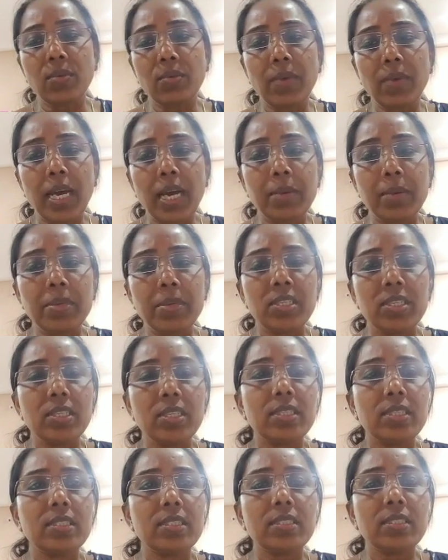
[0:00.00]
of
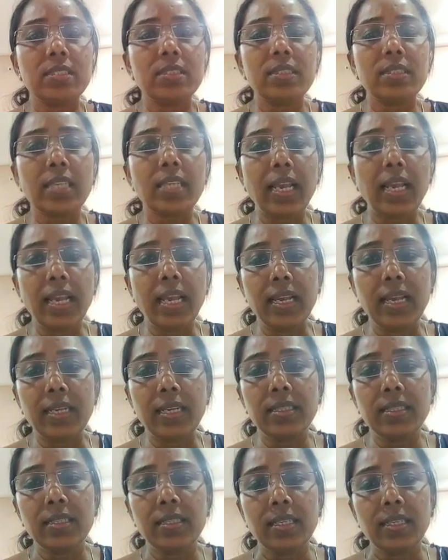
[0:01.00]
arbitrations
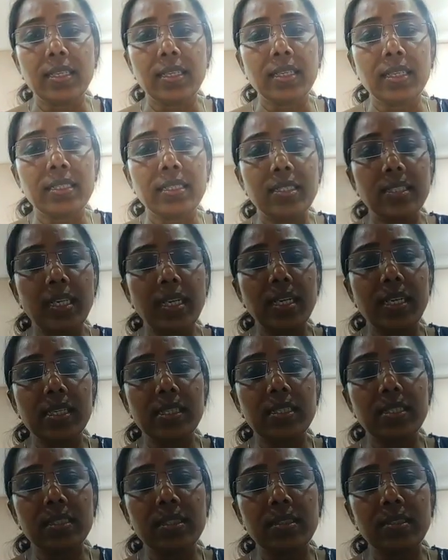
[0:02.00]
and
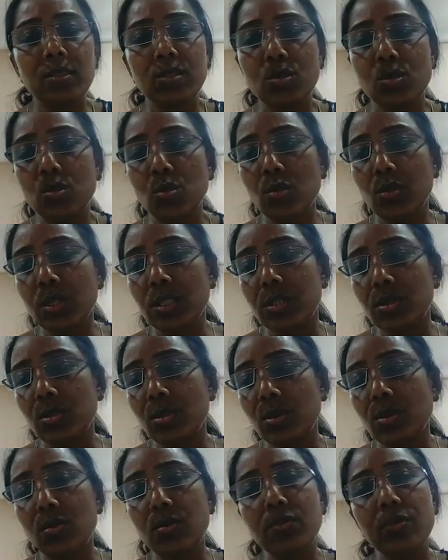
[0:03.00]
conciliations to
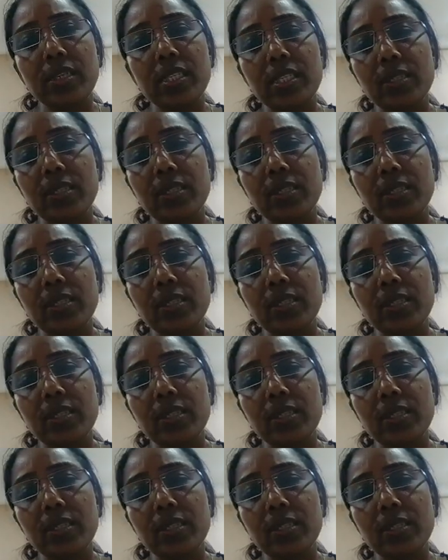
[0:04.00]
resolve